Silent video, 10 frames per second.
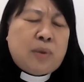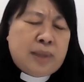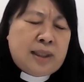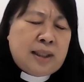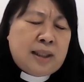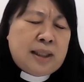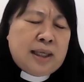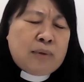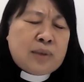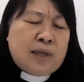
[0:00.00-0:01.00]
Father, for
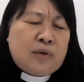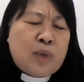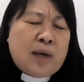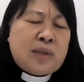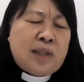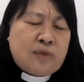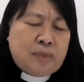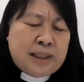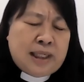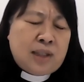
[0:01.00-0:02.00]
those who are waiting to
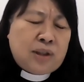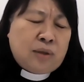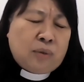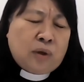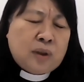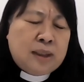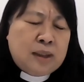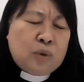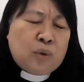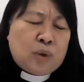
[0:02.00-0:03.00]
be vaccinated, they
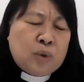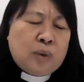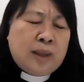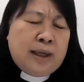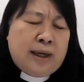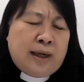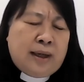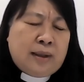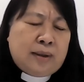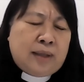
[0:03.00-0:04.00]
will get their vaccine
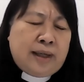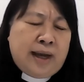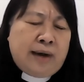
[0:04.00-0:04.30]
soon.